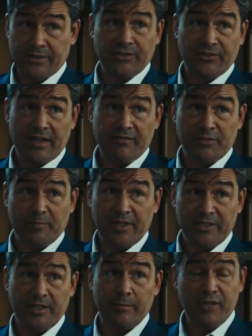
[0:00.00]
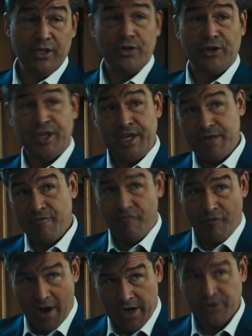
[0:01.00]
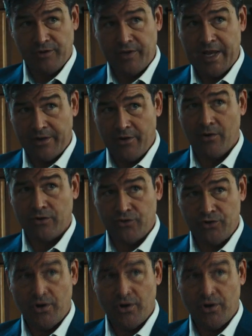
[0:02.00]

that's the safest place. It can be your kid fractured that guard's